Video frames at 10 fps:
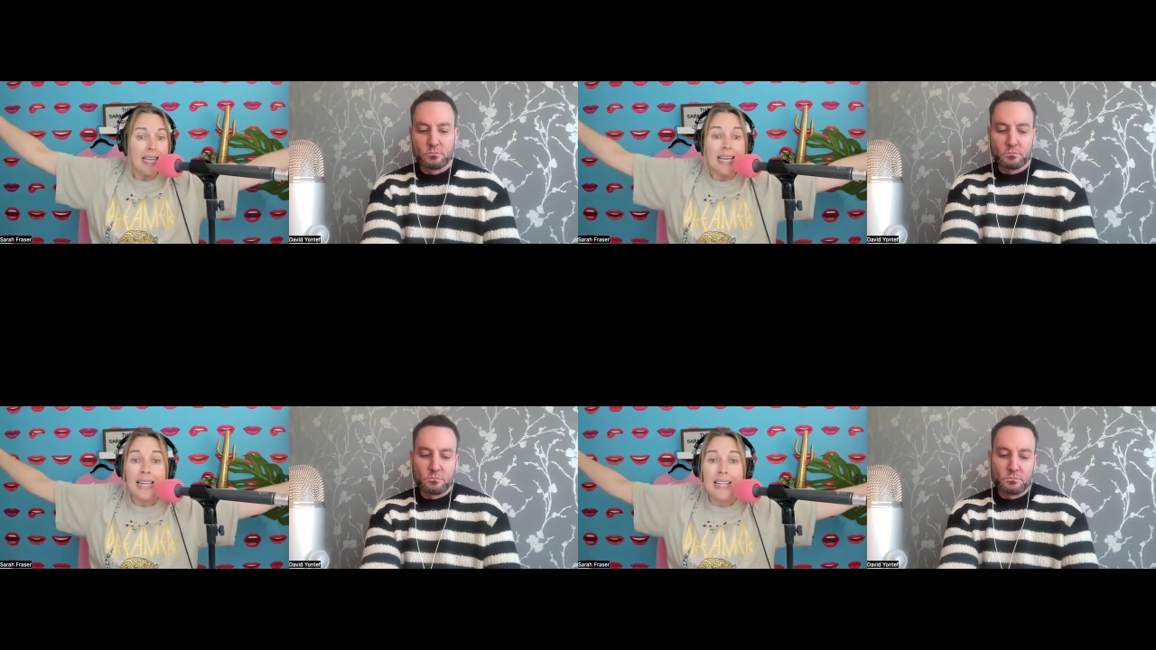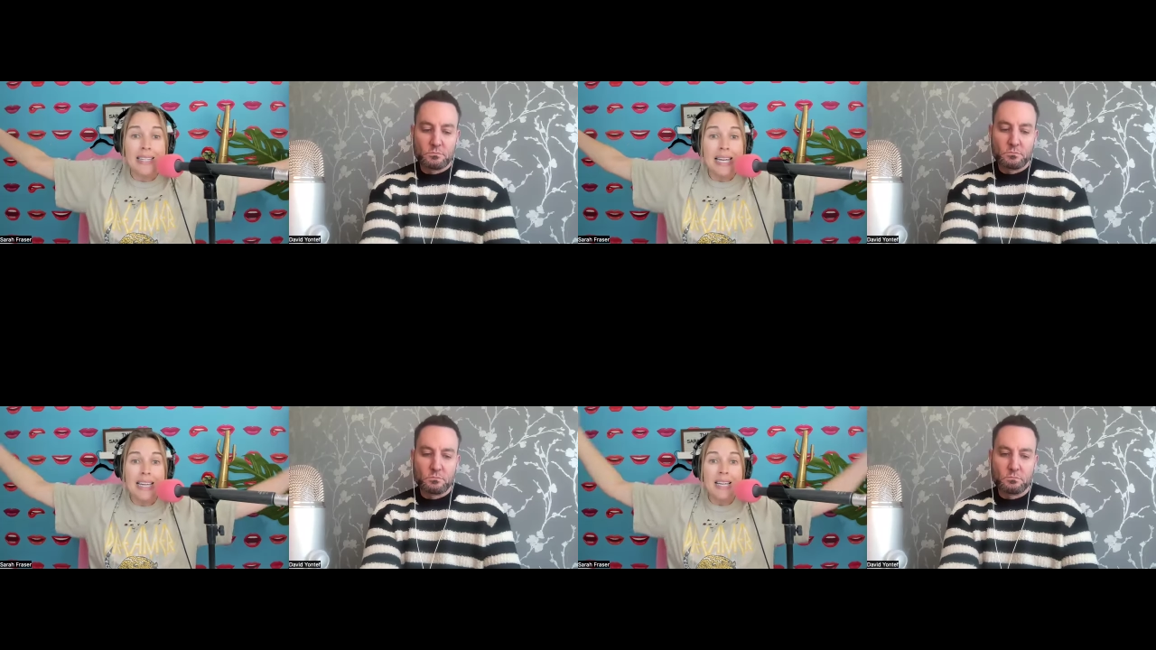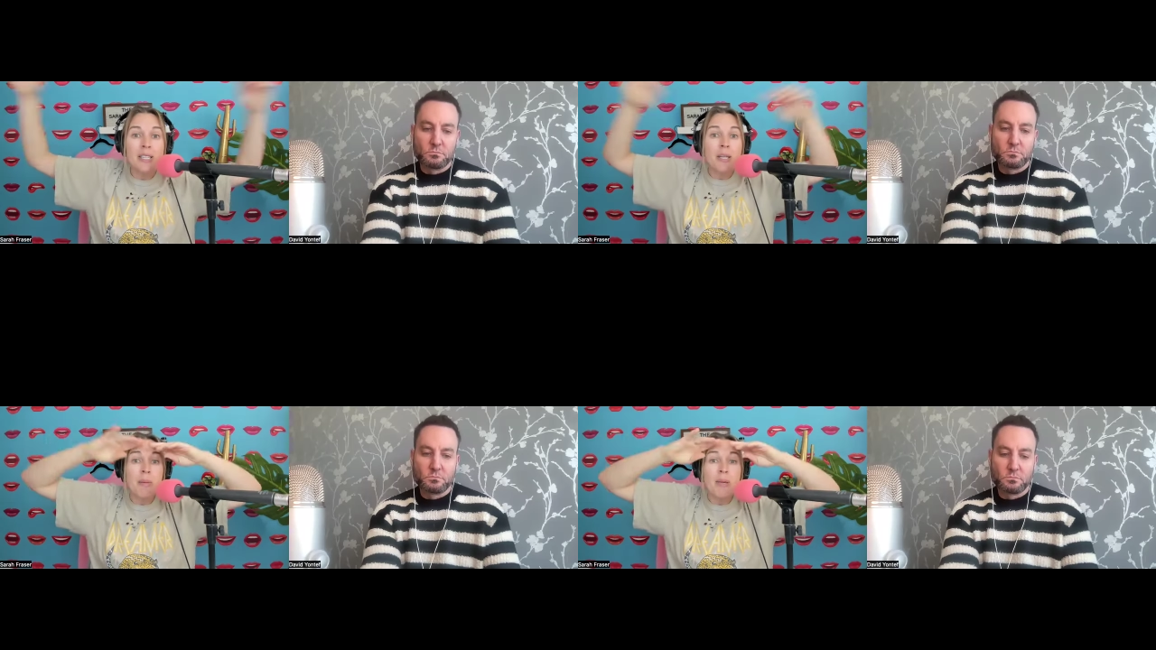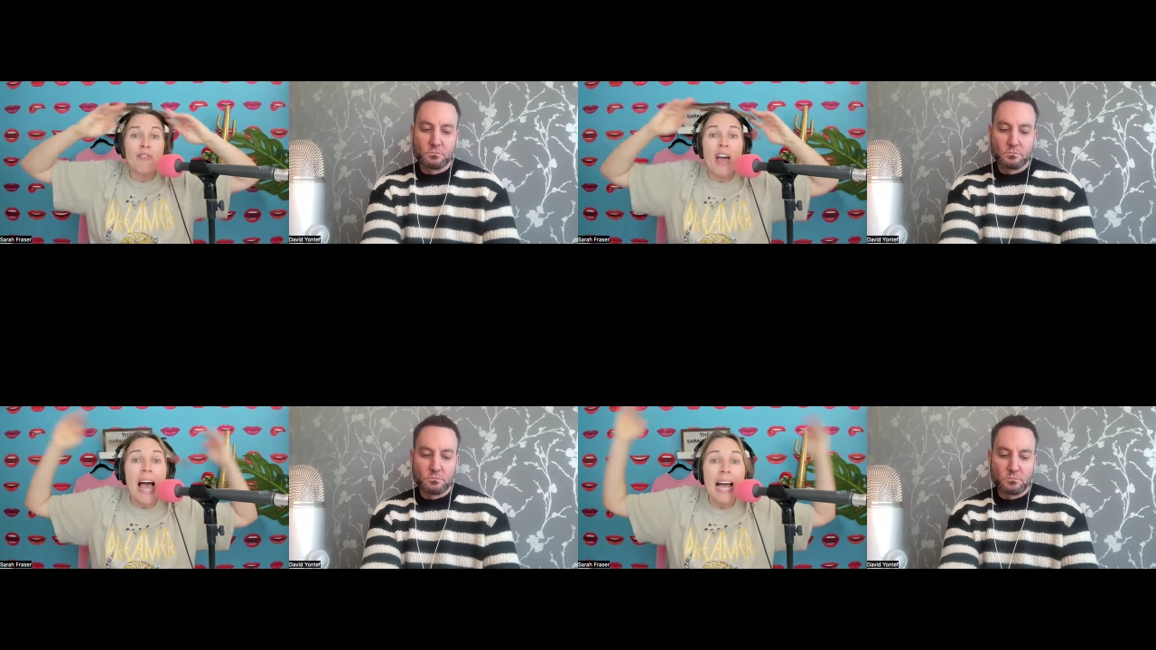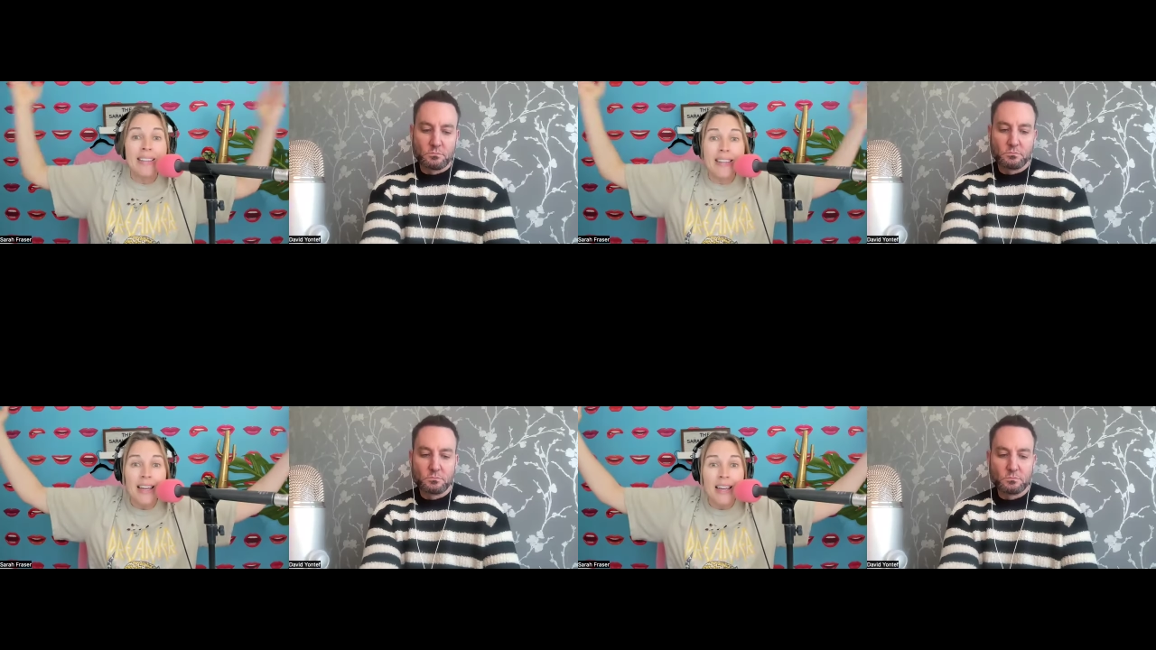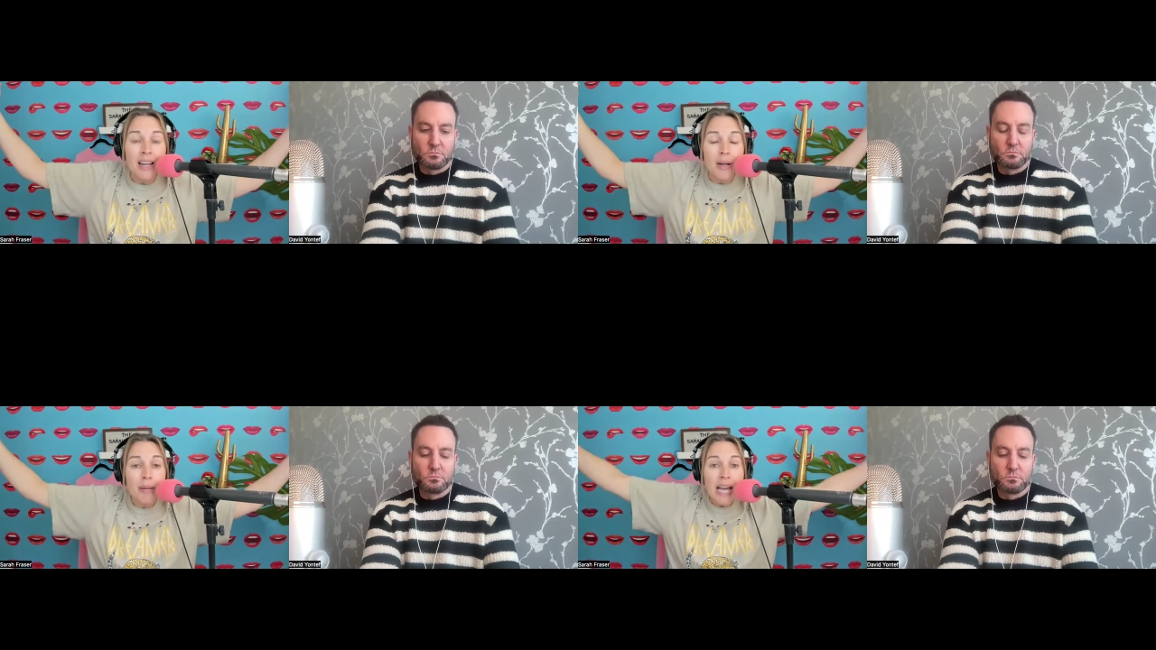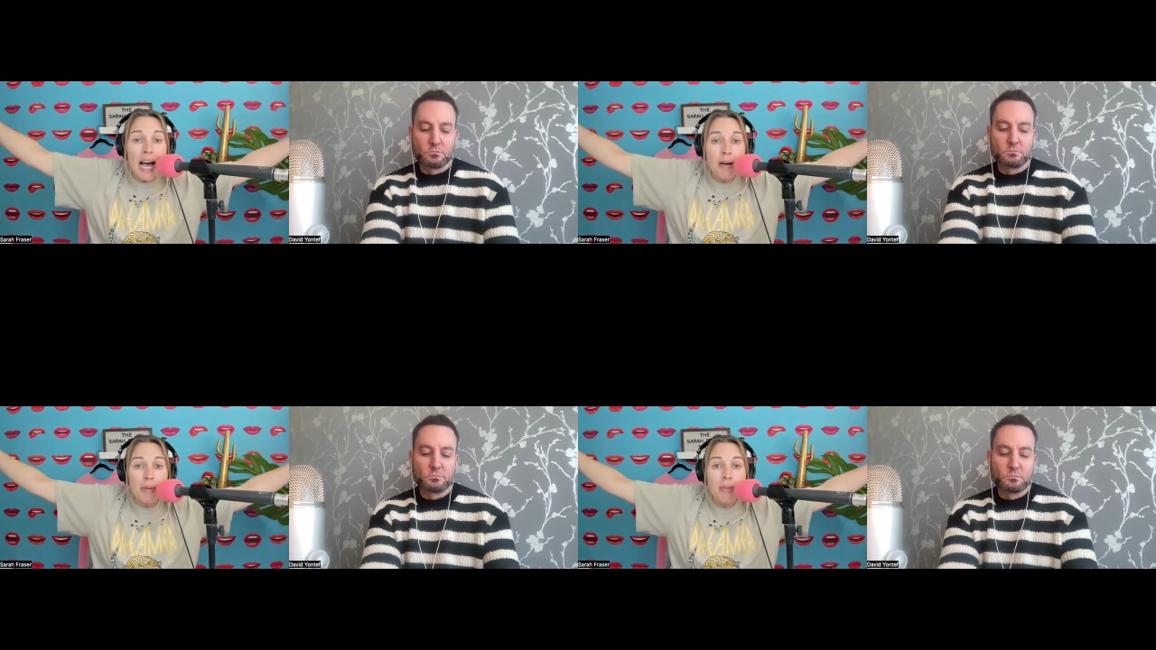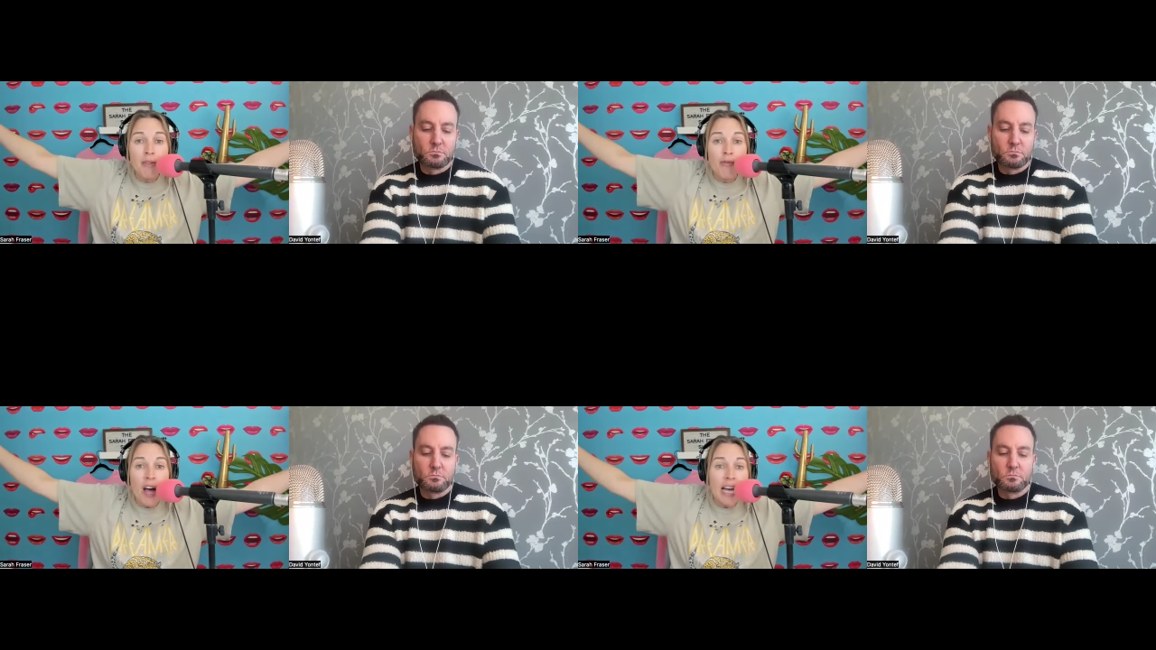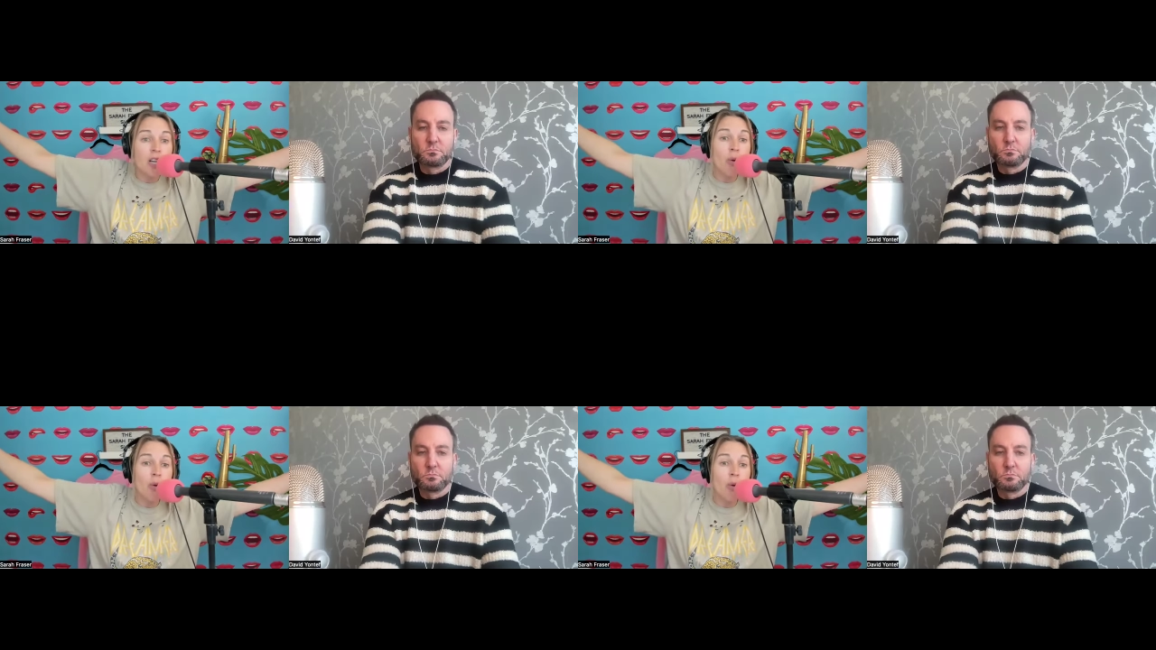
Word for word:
Speaker 1: Eat, like, be fat, be happy, be fat.